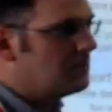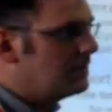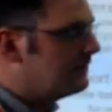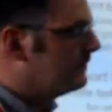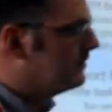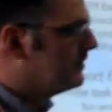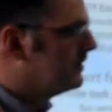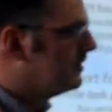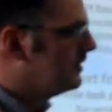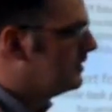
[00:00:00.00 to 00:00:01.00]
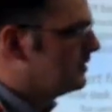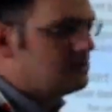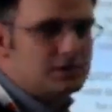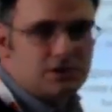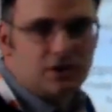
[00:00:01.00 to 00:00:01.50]
way.
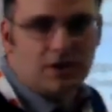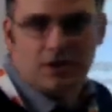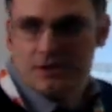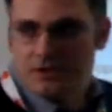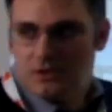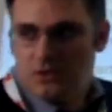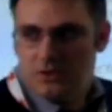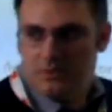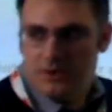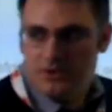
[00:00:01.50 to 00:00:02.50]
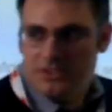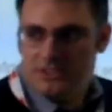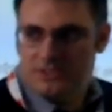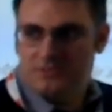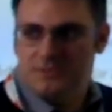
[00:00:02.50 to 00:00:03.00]
And you talked about
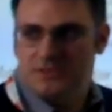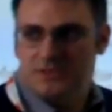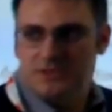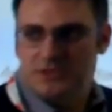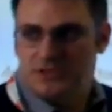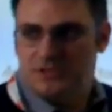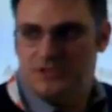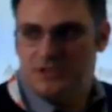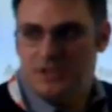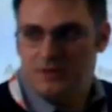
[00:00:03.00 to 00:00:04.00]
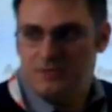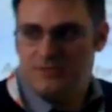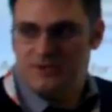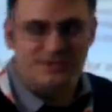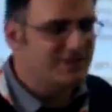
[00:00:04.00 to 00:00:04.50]
this. Okay.
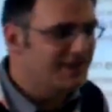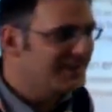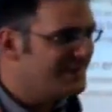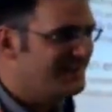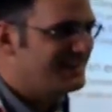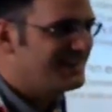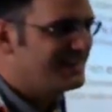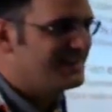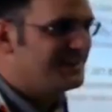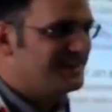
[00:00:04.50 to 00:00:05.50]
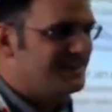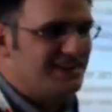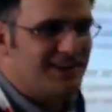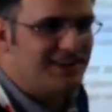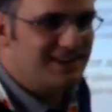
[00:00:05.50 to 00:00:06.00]
a quick one.
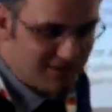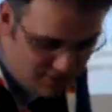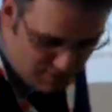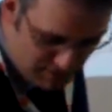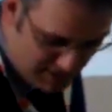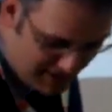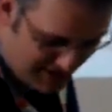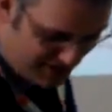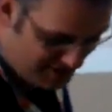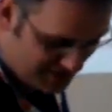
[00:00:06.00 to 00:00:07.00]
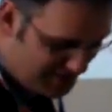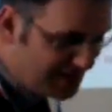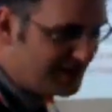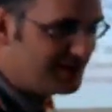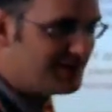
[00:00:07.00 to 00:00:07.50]
Okay, not complain. Or, uh,
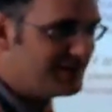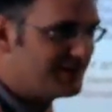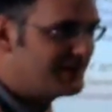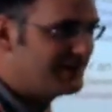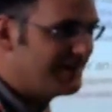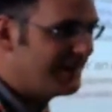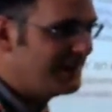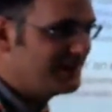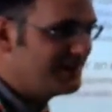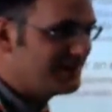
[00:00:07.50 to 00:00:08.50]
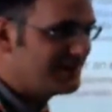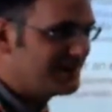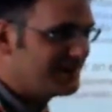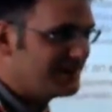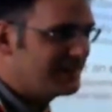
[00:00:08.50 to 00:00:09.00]
anything?
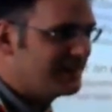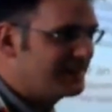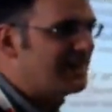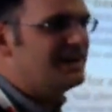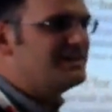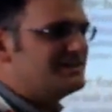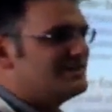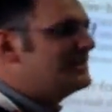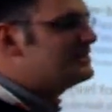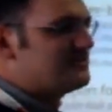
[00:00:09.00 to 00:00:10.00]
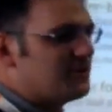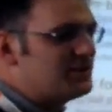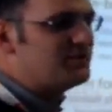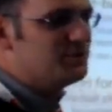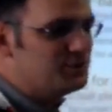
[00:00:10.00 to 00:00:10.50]
yeah, it's, it's for
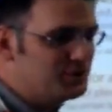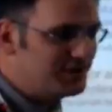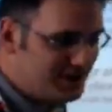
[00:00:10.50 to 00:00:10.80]
the future